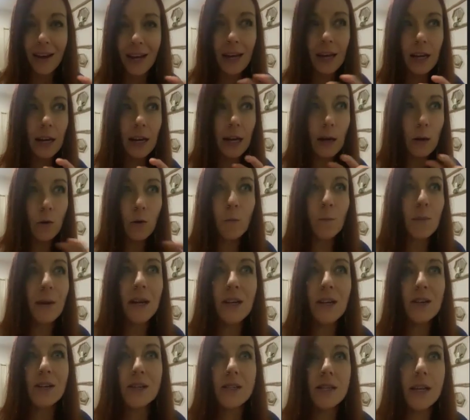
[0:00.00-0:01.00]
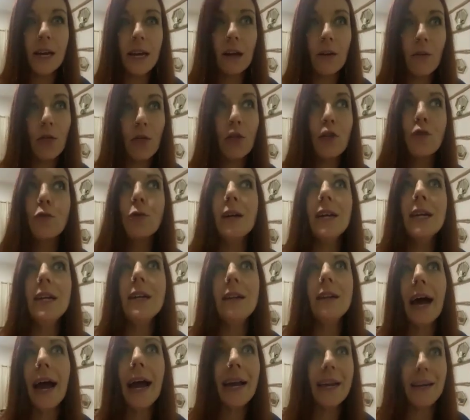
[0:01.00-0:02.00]
It'll be just like
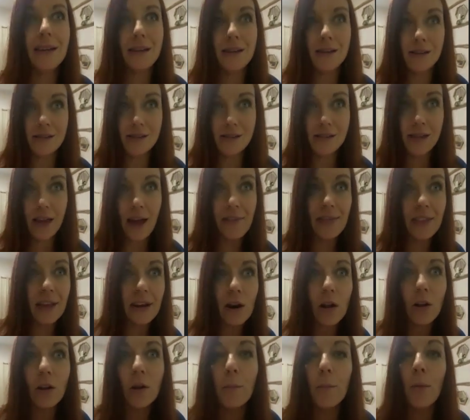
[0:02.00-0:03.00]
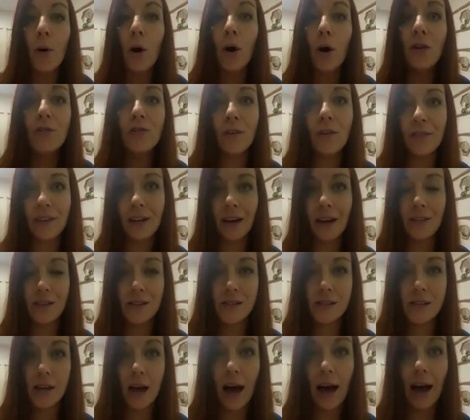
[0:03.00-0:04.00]
3 days, and then I'll emerge on the
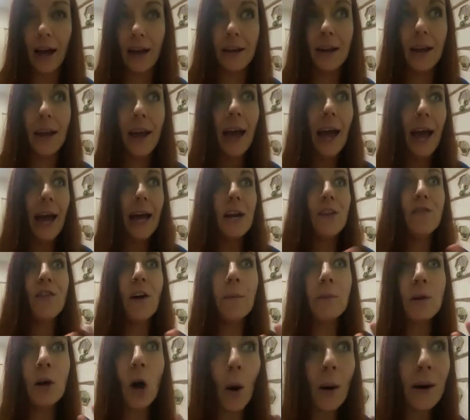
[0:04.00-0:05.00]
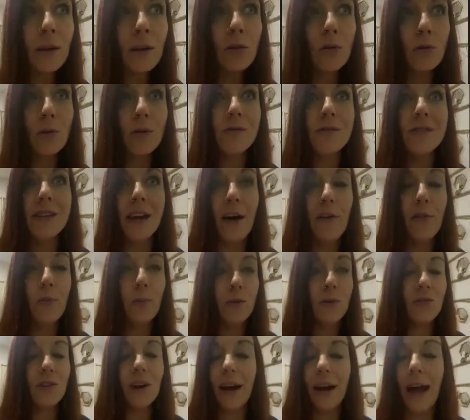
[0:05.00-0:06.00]
other side. And if I'm going through a death,
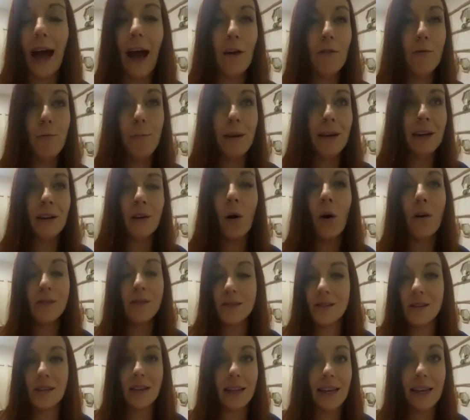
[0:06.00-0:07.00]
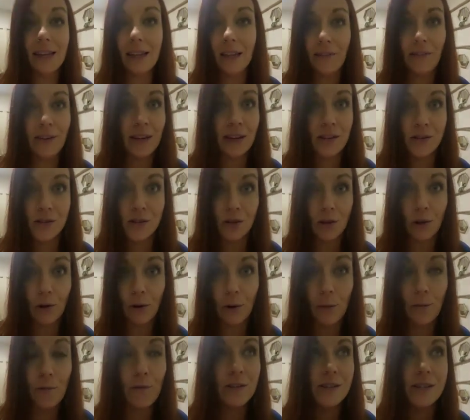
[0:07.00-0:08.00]
which I have been constantly living in
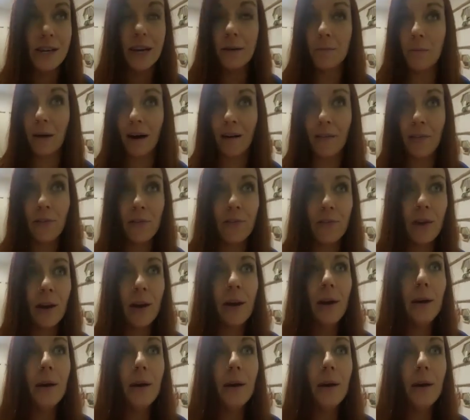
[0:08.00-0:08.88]
Tulum for 10 months,